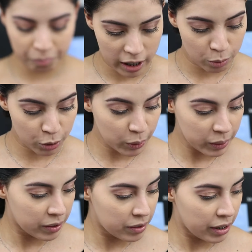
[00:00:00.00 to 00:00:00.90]
And we're
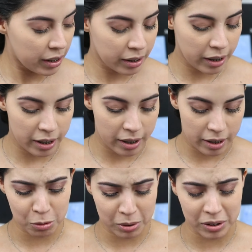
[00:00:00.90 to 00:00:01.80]
going to take
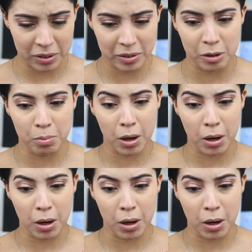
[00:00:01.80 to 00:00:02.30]
assuming this is their